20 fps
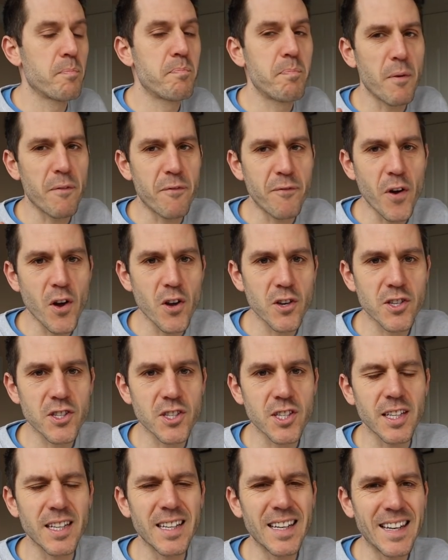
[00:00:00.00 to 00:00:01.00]
But
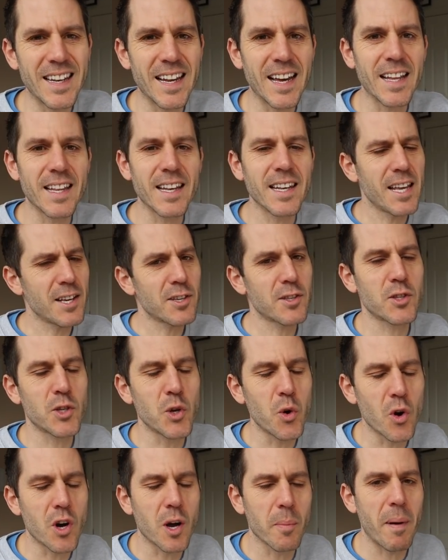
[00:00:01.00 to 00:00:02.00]
first, let's
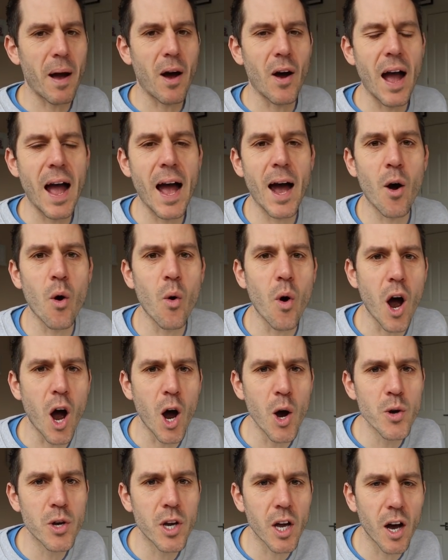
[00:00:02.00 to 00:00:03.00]
talk about how
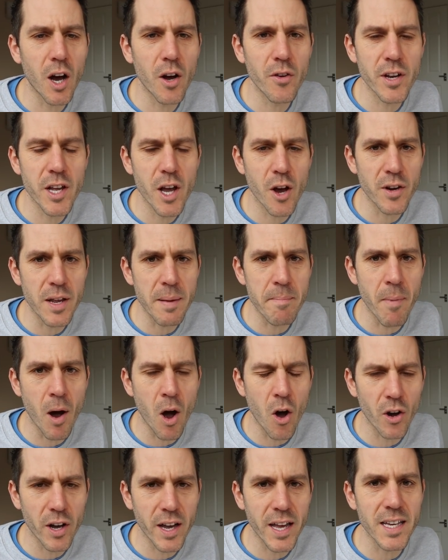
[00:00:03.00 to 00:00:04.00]
Hoka One One
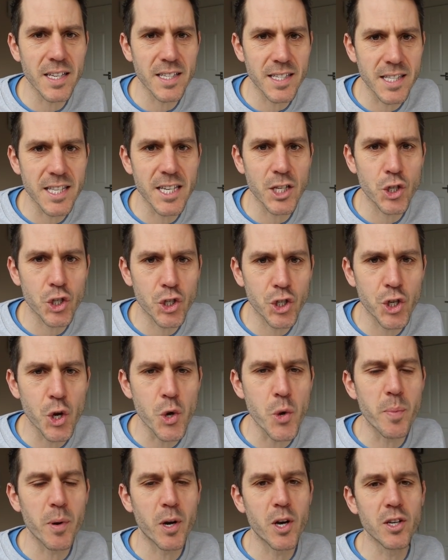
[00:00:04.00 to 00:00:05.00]
markets this
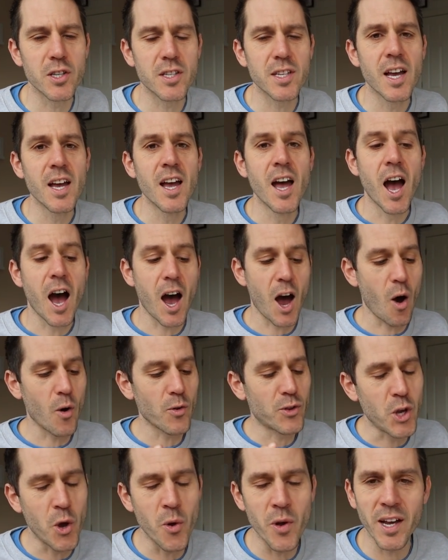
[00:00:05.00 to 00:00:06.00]
shoe, because
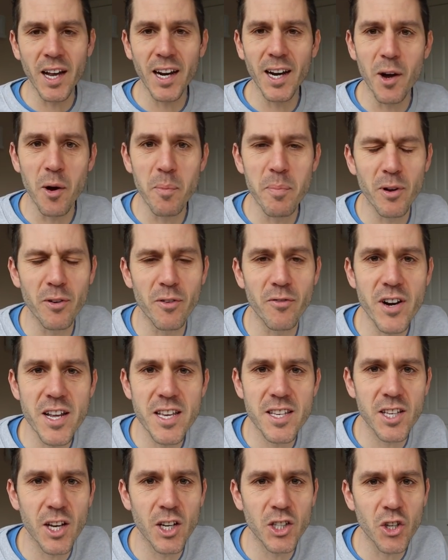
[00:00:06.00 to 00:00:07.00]
doing a little bit of
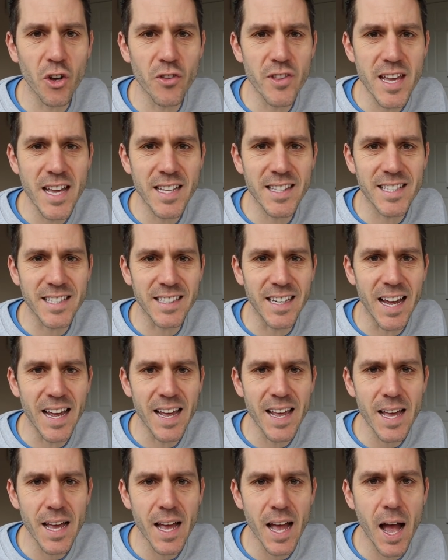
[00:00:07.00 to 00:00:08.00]
research on the
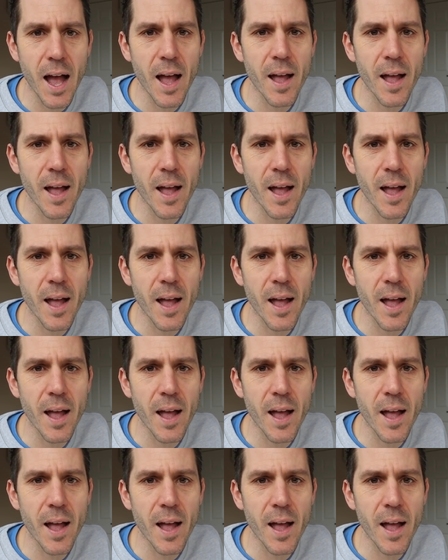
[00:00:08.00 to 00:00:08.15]
internet,